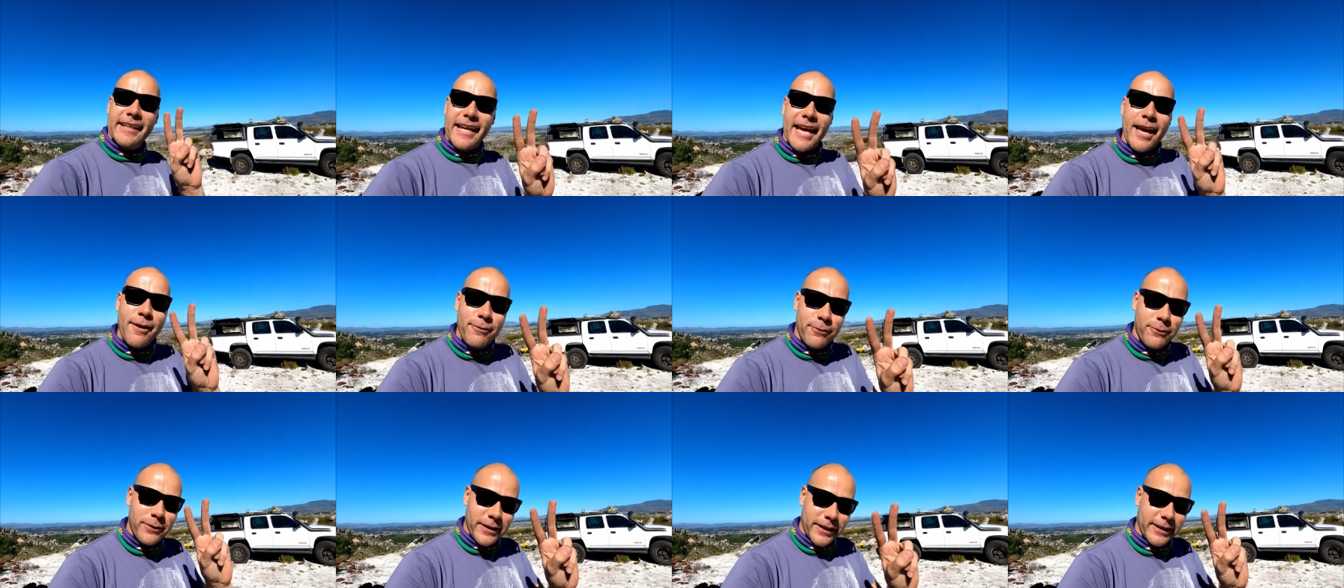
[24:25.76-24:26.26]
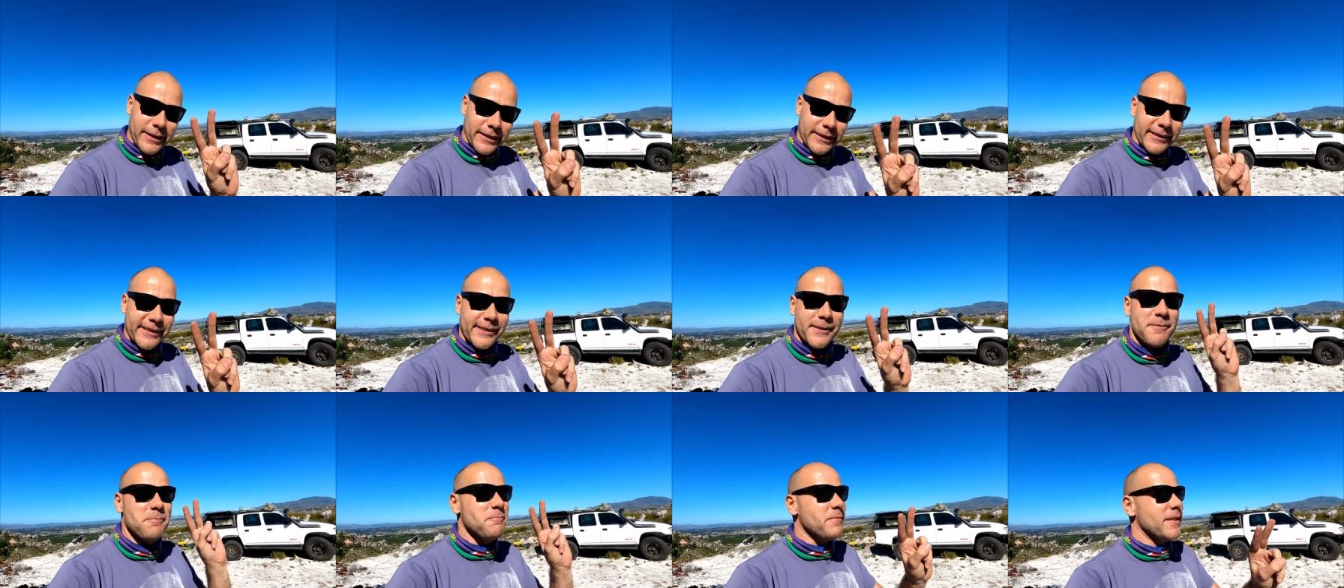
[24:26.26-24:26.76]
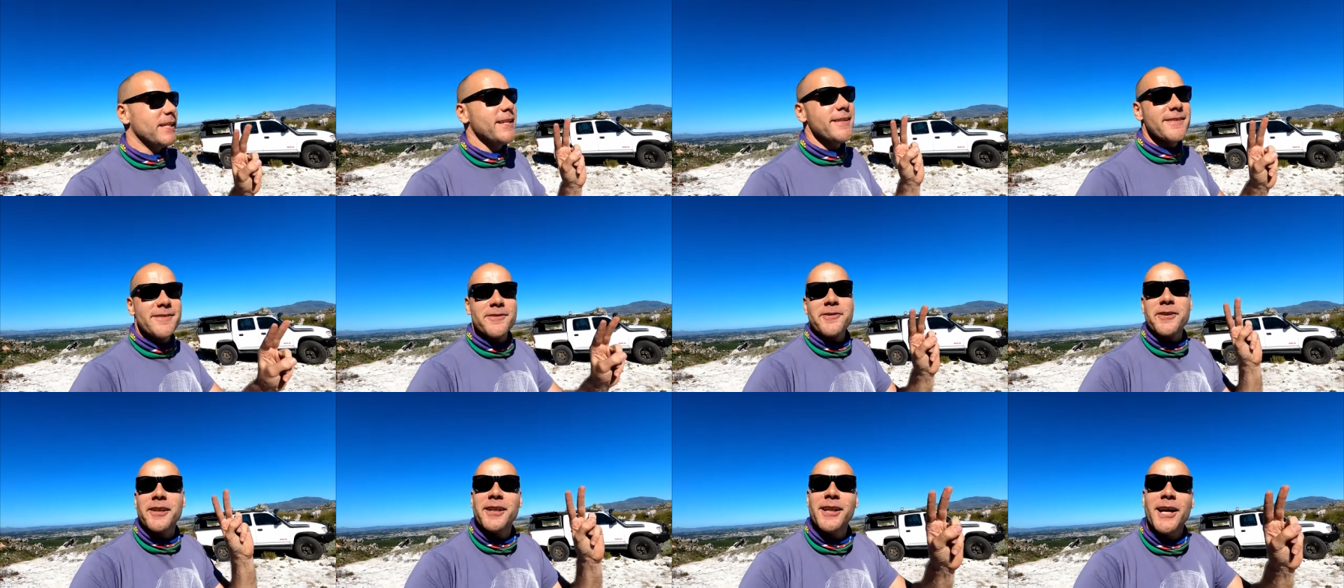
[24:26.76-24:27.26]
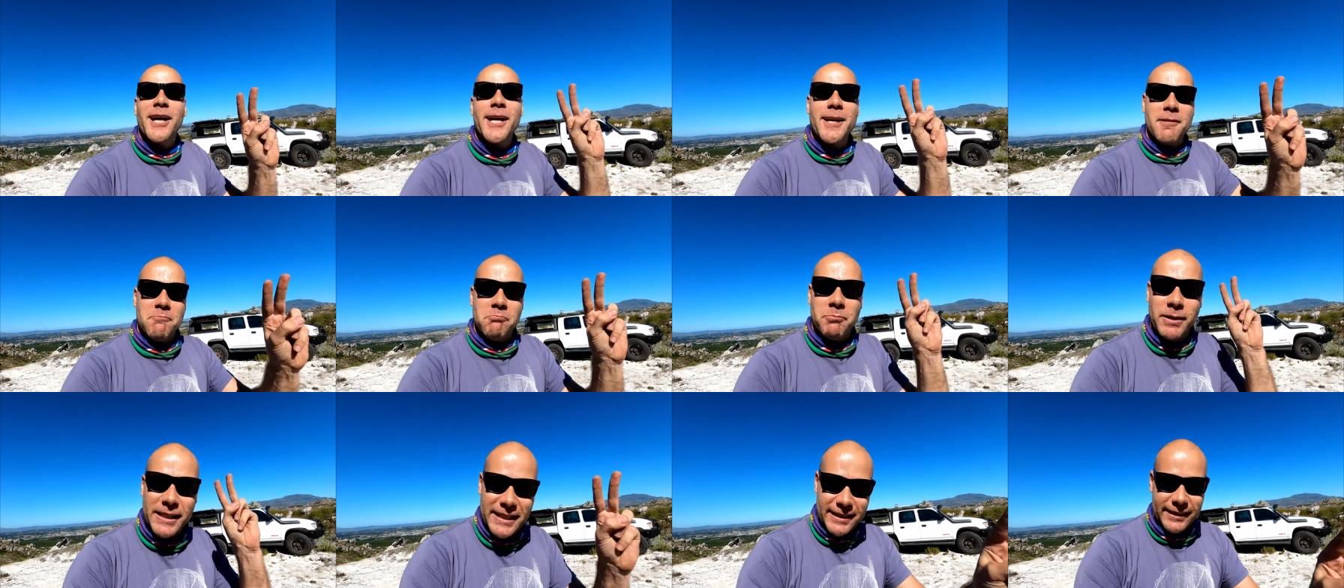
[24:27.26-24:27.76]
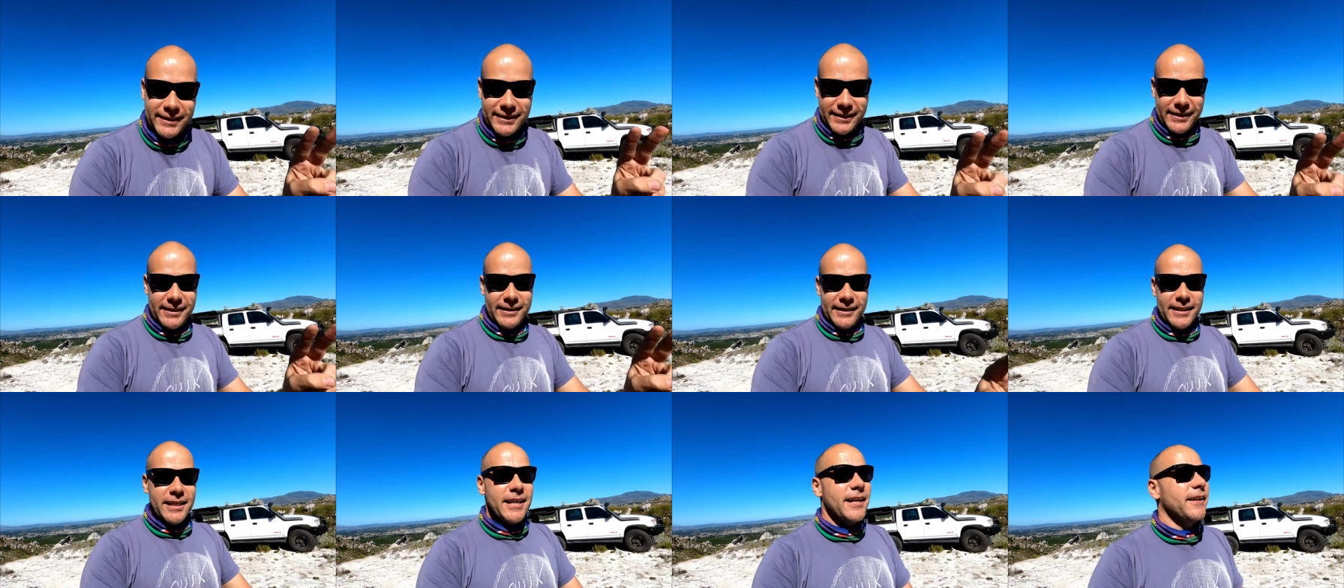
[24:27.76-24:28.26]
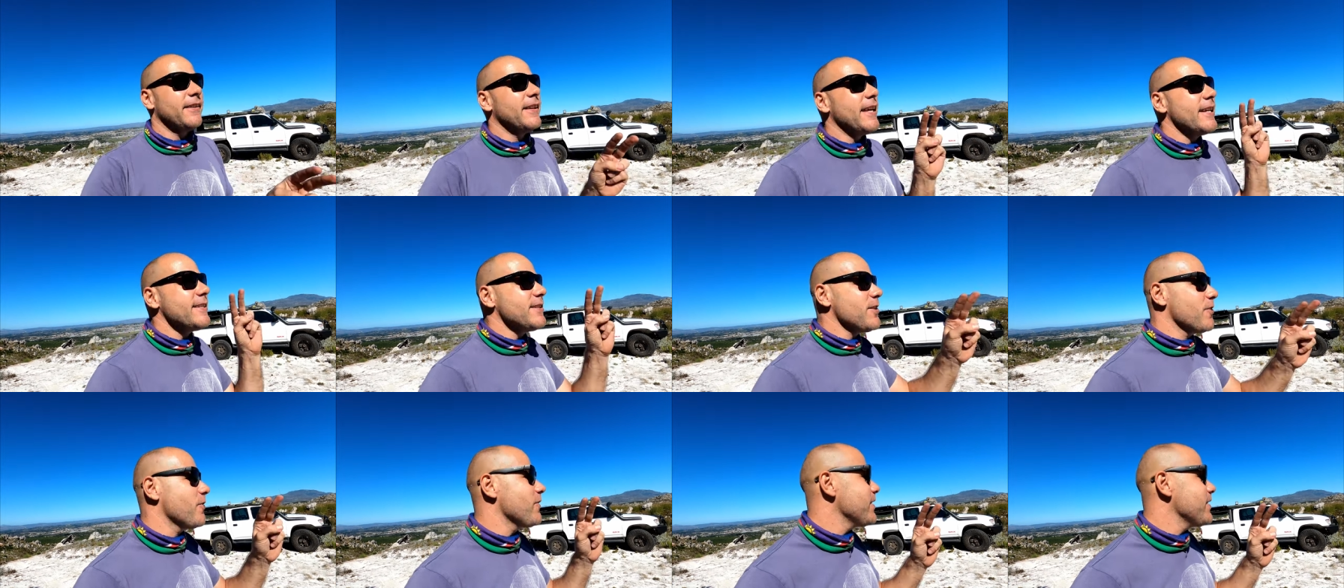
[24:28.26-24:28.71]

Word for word: and Africa means reliability. There's a